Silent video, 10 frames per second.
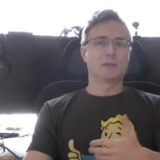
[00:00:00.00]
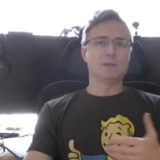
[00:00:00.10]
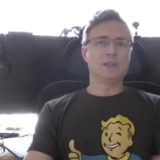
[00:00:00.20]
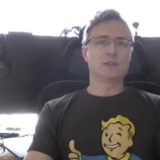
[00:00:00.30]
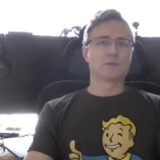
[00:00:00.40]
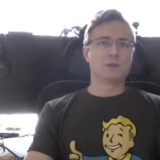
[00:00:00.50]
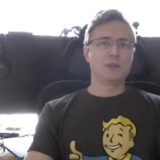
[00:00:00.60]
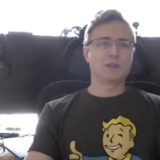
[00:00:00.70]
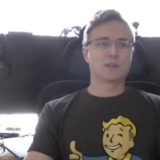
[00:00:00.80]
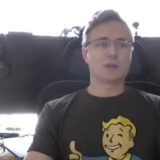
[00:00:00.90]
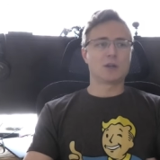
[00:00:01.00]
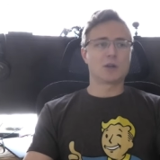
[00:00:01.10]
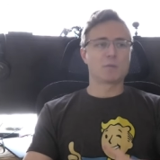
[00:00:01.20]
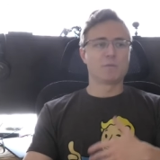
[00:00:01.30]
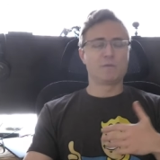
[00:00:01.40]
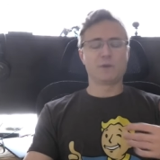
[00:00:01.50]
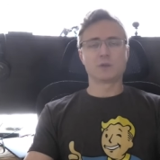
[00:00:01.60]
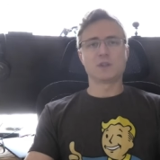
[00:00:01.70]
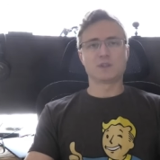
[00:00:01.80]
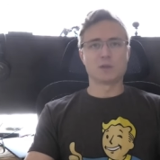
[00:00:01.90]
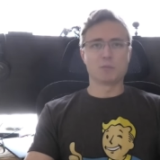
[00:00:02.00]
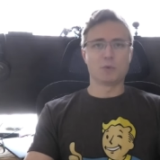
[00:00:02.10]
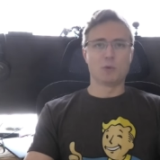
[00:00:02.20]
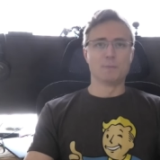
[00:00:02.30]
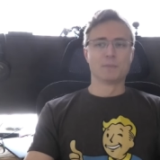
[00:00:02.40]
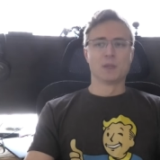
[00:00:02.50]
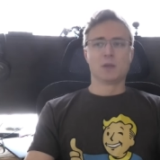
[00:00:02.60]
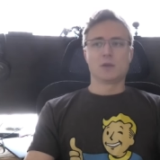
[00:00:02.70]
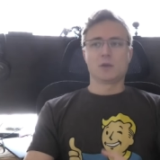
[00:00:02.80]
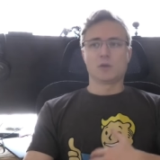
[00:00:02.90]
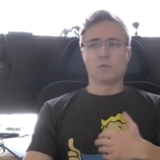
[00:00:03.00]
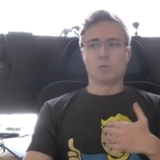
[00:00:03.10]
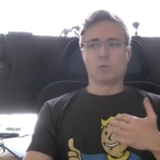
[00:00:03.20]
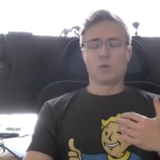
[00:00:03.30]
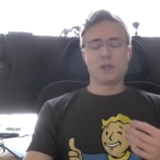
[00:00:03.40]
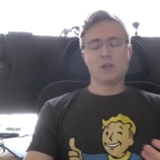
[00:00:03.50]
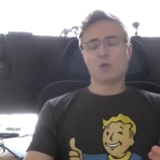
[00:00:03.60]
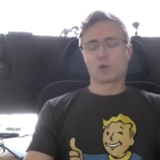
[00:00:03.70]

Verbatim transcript: the reasons for this are fairly simple. When you